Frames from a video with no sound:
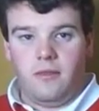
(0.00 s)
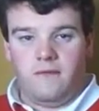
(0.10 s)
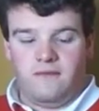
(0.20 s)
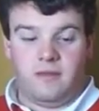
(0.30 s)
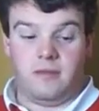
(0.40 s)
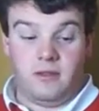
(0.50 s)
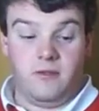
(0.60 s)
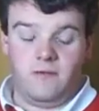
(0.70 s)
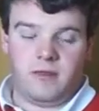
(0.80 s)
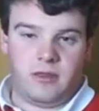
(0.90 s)
the thing that
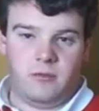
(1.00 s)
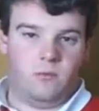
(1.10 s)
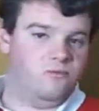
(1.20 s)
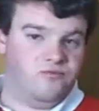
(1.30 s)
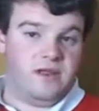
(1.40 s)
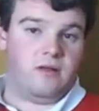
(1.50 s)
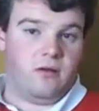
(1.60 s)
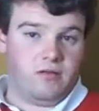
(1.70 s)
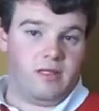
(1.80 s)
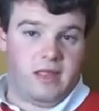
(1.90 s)
you soon
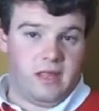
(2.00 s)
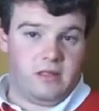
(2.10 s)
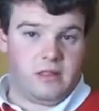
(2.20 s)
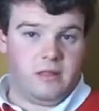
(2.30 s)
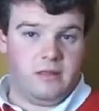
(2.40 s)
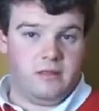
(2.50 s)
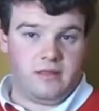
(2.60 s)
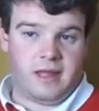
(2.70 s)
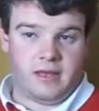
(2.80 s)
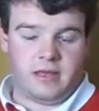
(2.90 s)
realise is
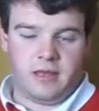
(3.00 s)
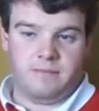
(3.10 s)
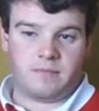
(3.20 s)
that,